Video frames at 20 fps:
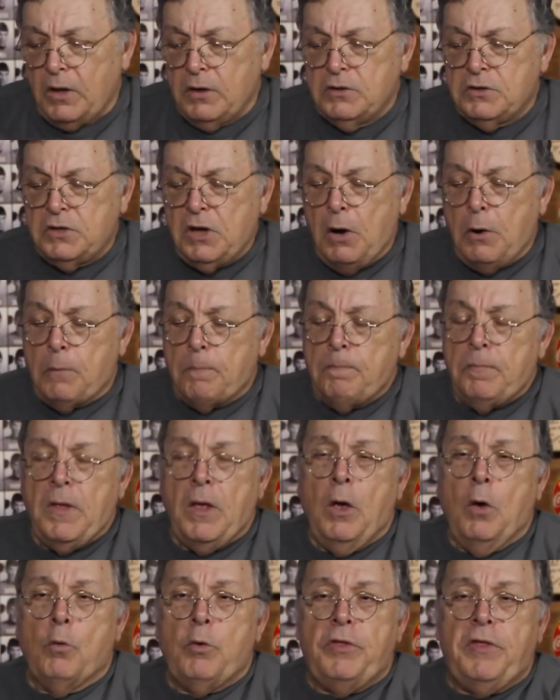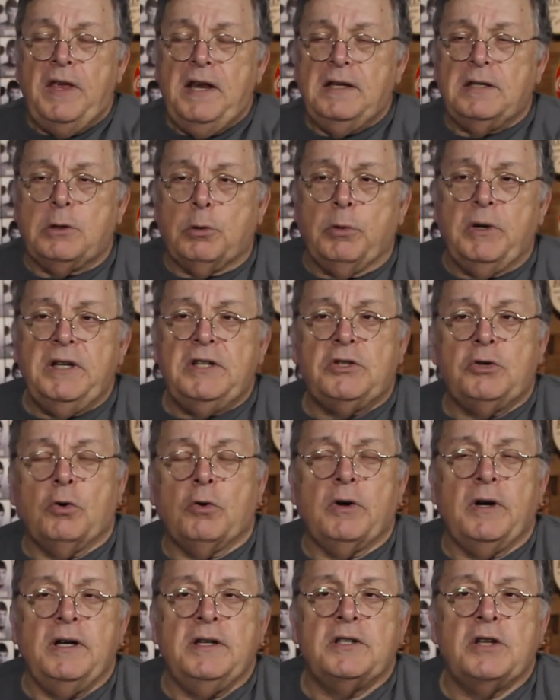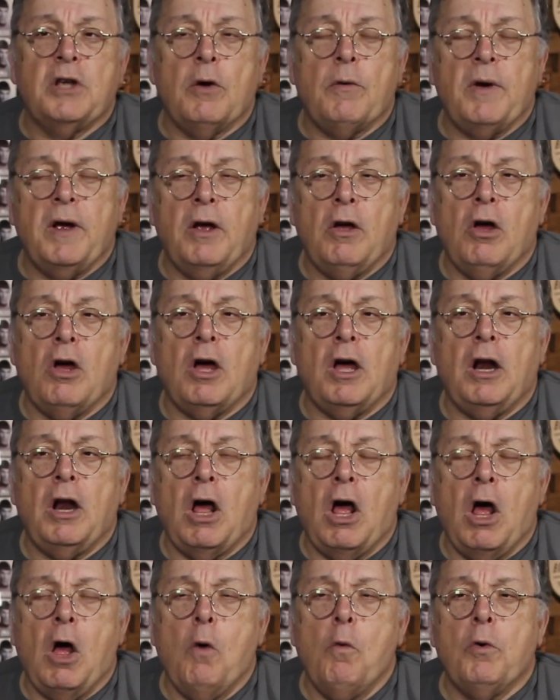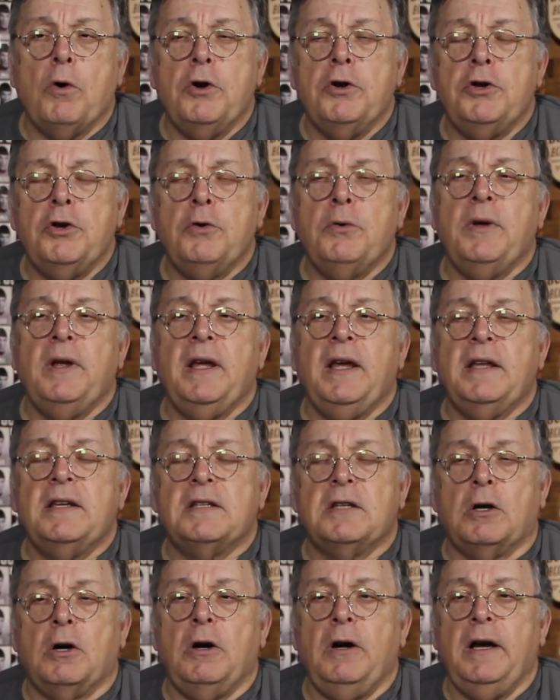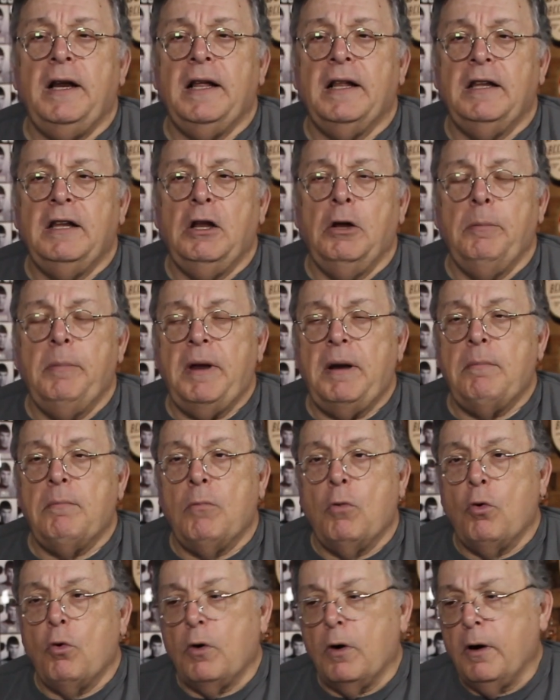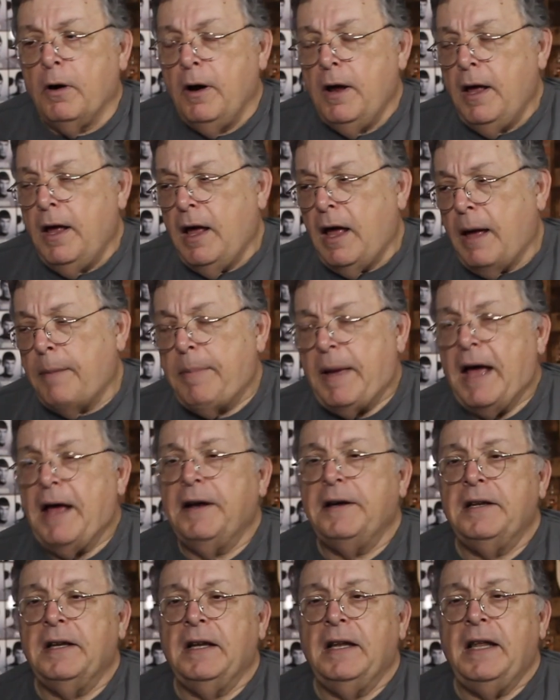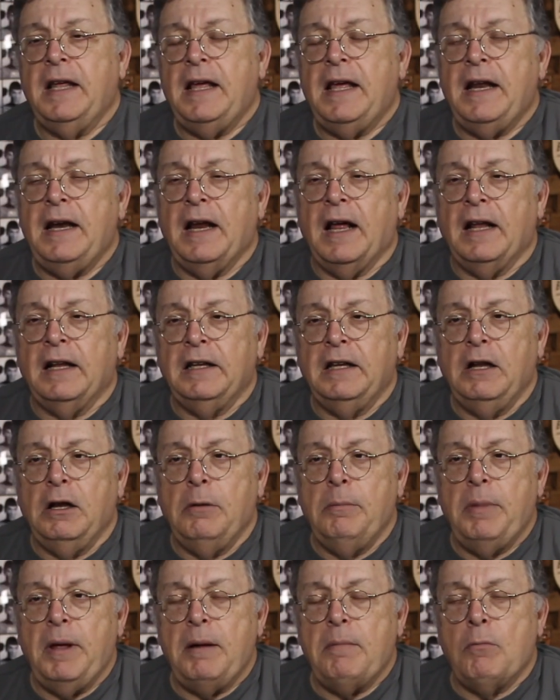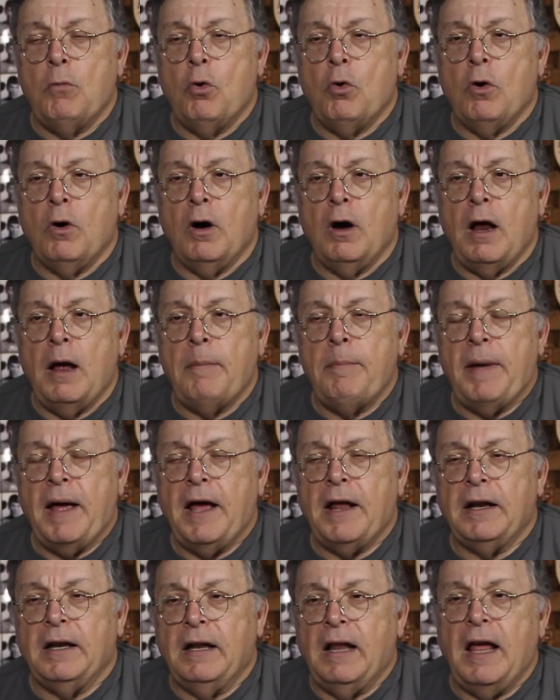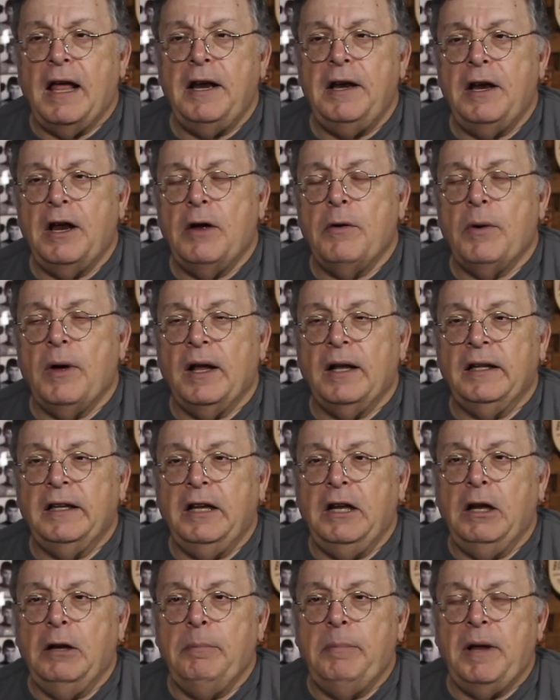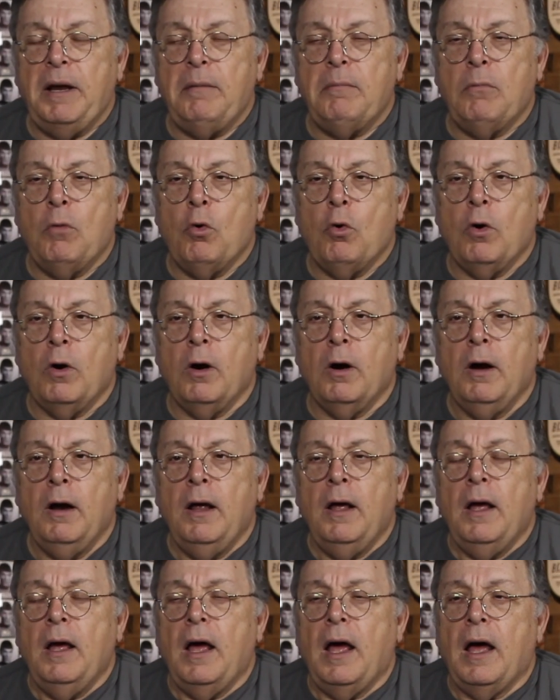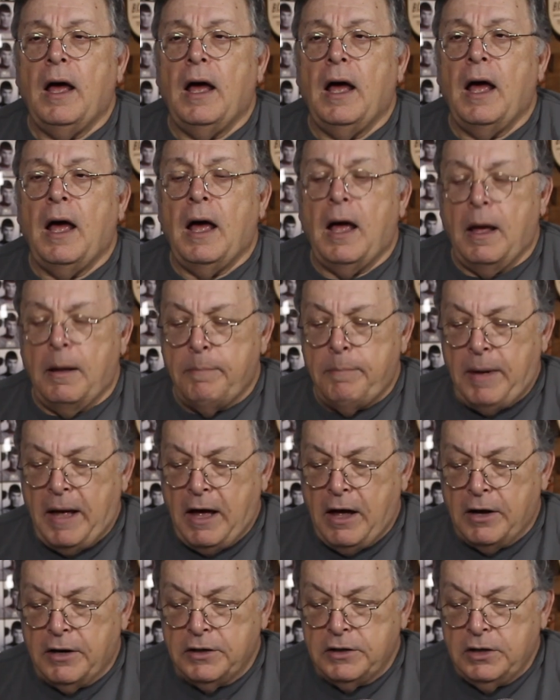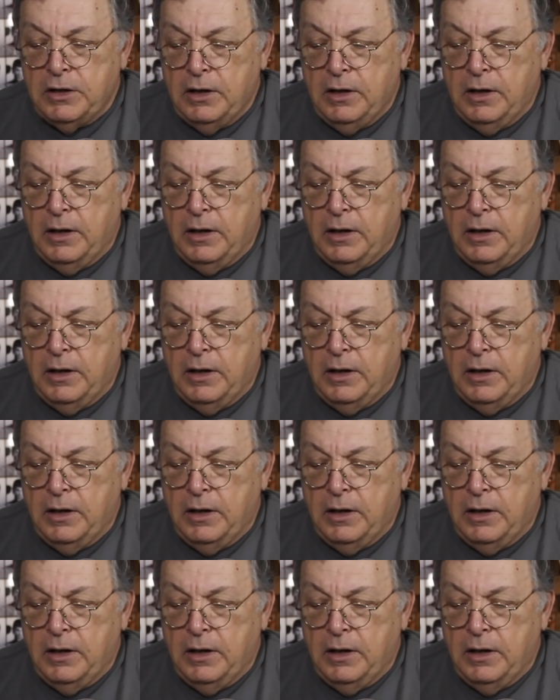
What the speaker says: So, with these three stories going on, all we're doing is learning a little bit more about Delenn, a little bit more about Londo, a little bit more about